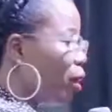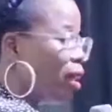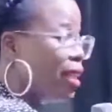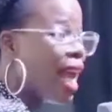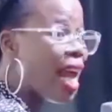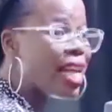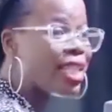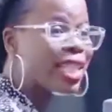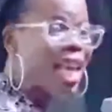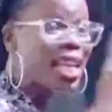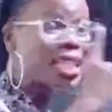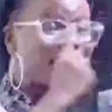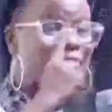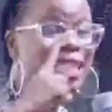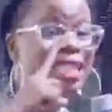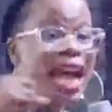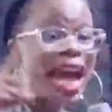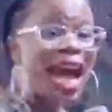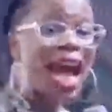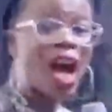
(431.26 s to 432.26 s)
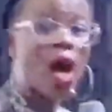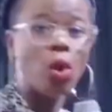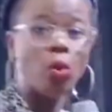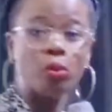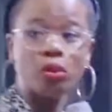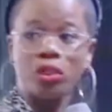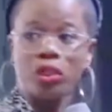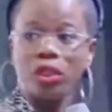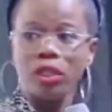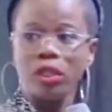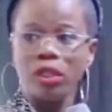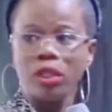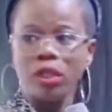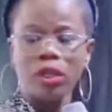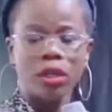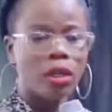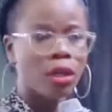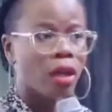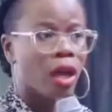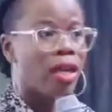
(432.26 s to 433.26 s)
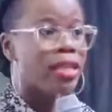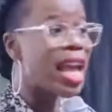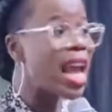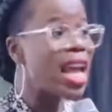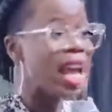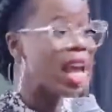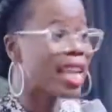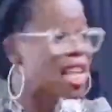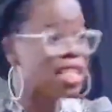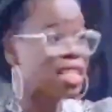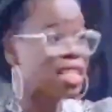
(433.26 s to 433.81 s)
There's a sound. There's a